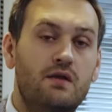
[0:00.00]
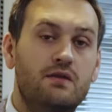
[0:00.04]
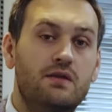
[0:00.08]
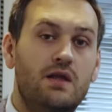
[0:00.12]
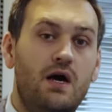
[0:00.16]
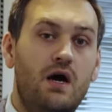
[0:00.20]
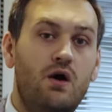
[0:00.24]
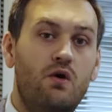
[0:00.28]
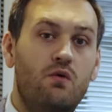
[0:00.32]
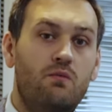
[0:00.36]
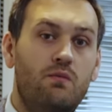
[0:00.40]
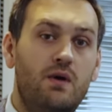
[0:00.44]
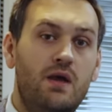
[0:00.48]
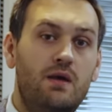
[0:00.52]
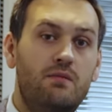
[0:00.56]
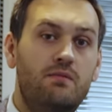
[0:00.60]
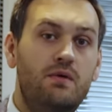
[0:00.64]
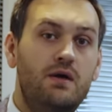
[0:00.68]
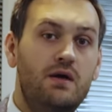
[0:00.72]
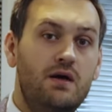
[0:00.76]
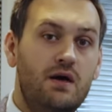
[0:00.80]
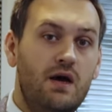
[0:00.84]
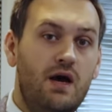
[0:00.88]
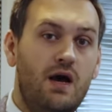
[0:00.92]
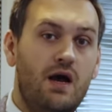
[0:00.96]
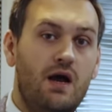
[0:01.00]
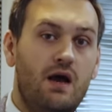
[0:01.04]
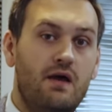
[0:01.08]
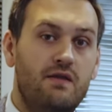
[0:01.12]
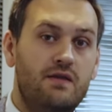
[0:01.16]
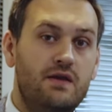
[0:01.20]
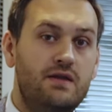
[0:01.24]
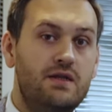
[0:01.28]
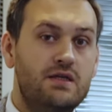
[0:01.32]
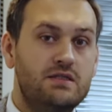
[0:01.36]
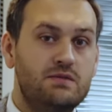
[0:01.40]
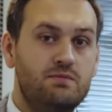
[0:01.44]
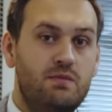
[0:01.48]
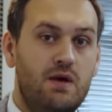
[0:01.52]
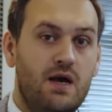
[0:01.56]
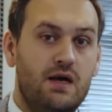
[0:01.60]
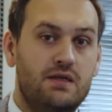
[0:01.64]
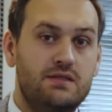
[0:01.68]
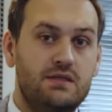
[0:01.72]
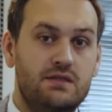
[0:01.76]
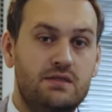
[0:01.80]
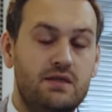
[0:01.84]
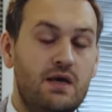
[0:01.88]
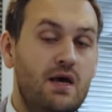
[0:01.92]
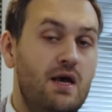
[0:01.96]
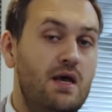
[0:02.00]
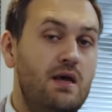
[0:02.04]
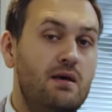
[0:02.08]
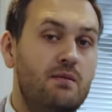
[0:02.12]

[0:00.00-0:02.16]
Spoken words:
now may be higher than expected,